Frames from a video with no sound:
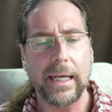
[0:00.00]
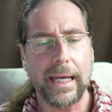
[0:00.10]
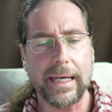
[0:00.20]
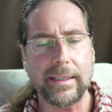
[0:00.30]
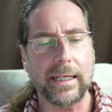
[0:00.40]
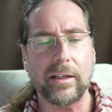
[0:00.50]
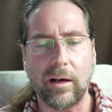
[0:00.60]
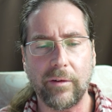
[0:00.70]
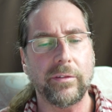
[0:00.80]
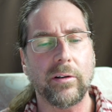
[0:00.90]
And then
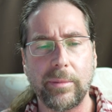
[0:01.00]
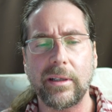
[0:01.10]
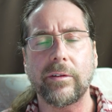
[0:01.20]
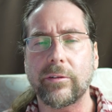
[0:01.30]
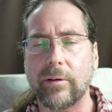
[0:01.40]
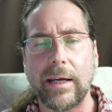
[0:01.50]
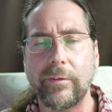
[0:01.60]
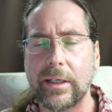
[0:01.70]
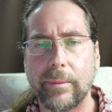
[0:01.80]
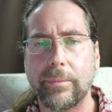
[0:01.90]
after a bit of
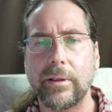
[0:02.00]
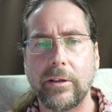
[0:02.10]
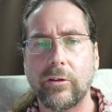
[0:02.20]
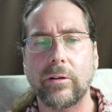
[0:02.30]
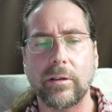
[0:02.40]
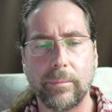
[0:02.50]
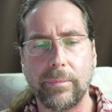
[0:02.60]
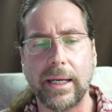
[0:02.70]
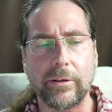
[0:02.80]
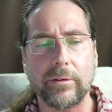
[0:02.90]
driving, I'm pretty sure the
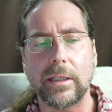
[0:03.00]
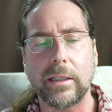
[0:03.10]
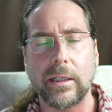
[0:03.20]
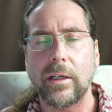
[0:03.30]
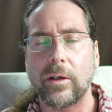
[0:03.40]
battery